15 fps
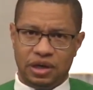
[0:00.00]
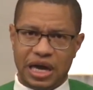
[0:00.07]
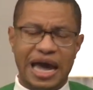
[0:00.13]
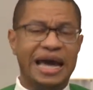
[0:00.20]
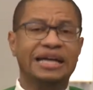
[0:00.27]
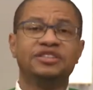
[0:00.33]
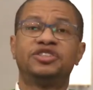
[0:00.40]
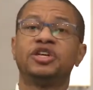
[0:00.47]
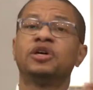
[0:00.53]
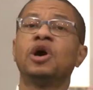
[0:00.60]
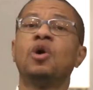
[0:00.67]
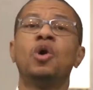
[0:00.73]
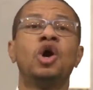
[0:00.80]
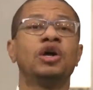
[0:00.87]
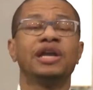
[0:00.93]
and to
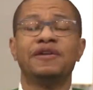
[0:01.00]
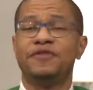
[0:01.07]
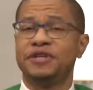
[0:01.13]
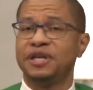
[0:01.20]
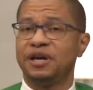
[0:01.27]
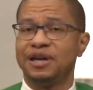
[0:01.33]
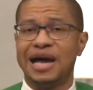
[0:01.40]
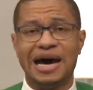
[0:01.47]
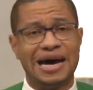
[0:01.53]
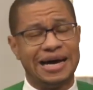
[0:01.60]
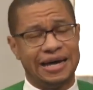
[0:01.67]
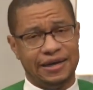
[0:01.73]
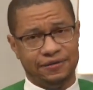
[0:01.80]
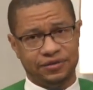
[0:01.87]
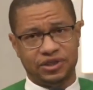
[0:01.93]
go on living their
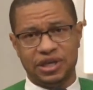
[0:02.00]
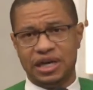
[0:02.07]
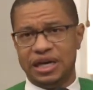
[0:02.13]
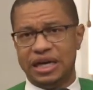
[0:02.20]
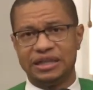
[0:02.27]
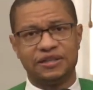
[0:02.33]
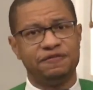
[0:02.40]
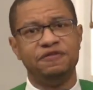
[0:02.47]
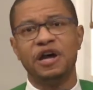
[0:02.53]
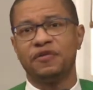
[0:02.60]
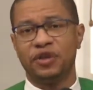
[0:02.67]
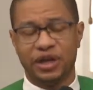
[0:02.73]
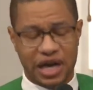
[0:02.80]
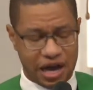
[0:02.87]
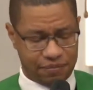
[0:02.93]
lives as if
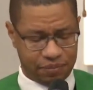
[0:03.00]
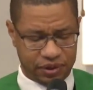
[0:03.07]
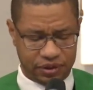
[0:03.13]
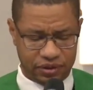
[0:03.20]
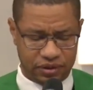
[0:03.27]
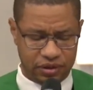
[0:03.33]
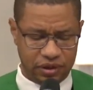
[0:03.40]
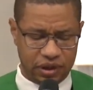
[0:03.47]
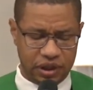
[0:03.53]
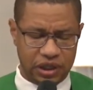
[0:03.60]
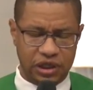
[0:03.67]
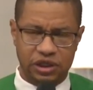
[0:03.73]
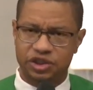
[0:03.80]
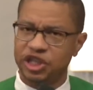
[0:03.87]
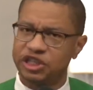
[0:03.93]
nothing happened,
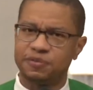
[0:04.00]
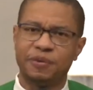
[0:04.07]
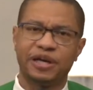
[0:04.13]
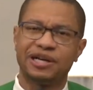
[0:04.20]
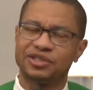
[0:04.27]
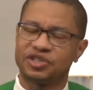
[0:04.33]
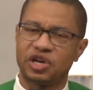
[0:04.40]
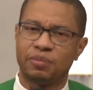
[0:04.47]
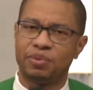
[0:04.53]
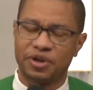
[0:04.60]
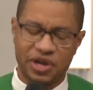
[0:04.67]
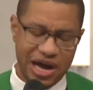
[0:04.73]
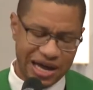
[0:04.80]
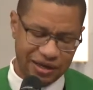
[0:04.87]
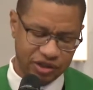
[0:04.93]
just because their
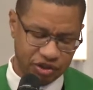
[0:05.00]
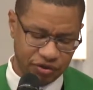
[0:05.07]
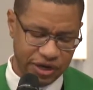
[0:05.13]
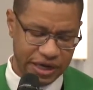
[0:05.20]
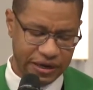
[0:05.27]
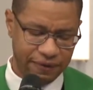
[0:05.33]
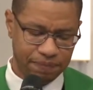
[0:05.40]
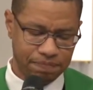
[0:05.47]
brother had a dream.